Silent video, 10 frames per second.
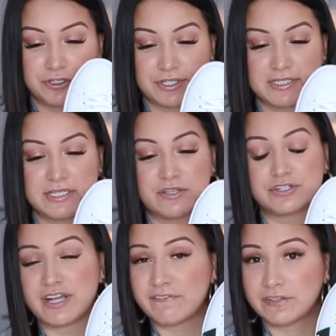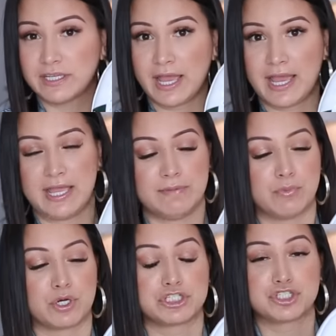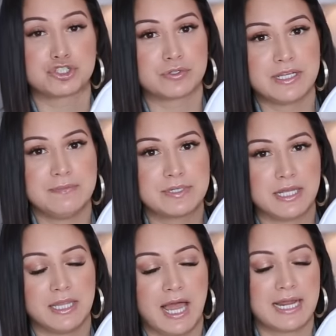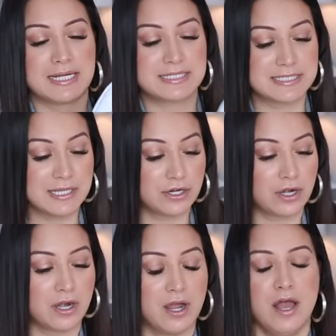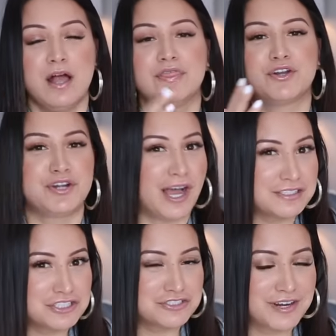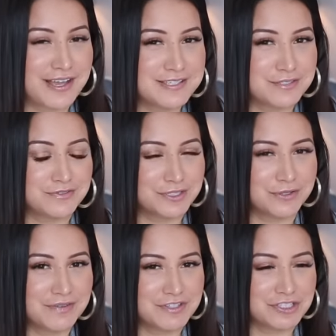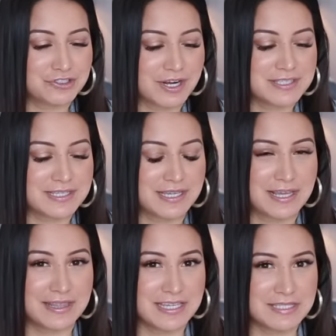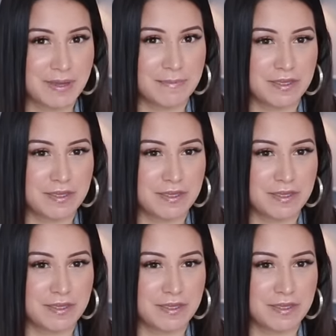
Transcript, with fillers: You can see they're definitely a more streamlined sneaker. They're not distressed, so if you don't love the distressing, these might